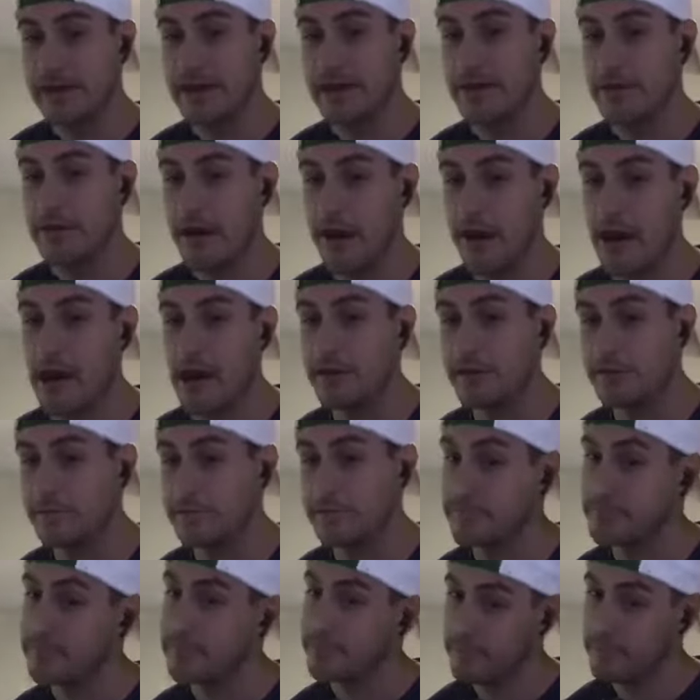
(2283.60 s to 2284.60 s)
cone
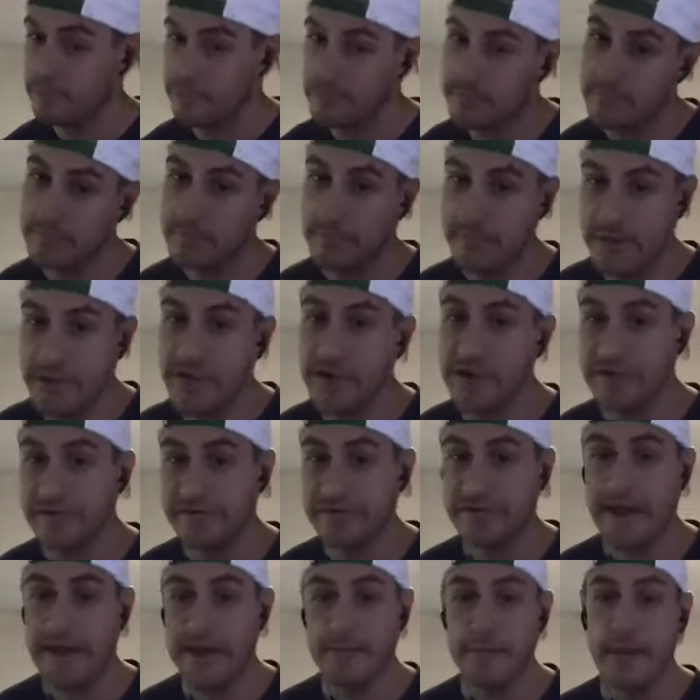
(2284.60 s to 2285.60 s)
on could have
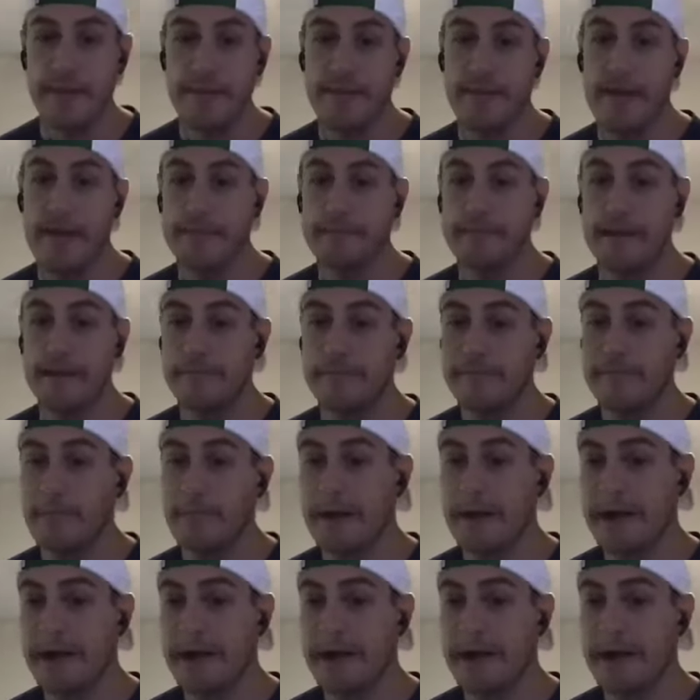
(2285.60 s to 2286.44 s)
taken my laptop from my car.